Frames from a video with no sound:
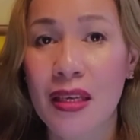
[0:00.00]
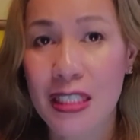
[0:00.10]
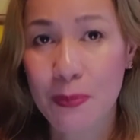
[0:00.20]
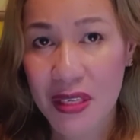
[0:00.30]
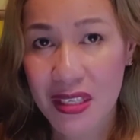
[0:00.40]

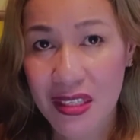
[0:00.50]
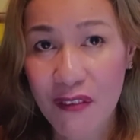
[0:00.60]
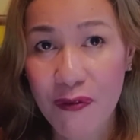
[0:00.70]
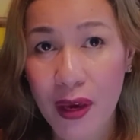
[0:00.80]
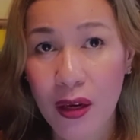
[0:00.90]

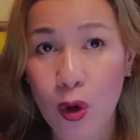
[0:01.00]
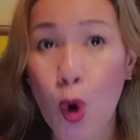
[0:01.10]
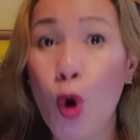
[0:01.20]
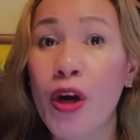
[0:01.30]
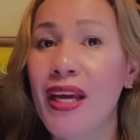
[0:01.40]
specific
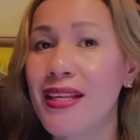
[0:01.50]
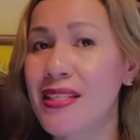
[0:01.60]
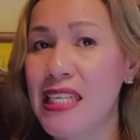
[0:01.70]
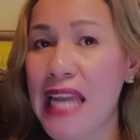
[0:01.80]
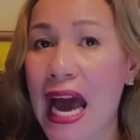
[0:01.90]
or
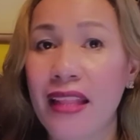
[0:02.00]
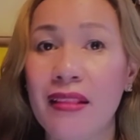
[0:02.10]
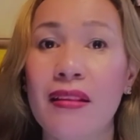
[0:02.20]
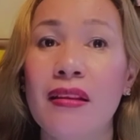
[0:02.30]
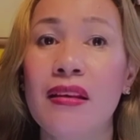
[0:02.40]
is not
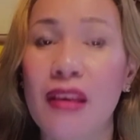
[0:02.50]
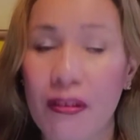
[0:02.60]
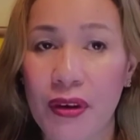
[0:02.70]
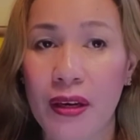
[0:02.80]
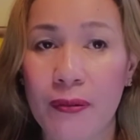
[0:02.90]

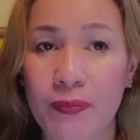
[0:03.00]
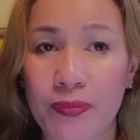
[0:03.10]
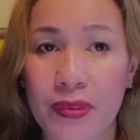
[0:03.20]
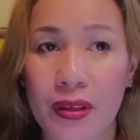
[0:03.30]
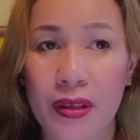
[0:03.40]
given.
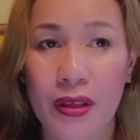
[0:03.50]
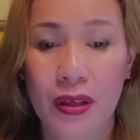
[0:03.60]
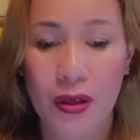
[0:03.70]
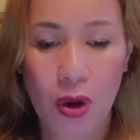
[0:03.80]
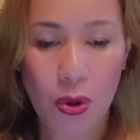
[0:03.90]

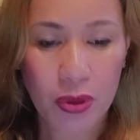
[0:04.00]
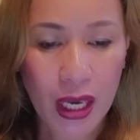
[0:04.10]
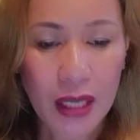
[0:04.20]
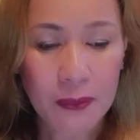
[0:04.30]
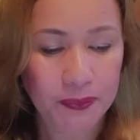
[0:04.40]

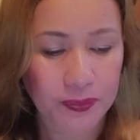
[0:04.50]
Okay?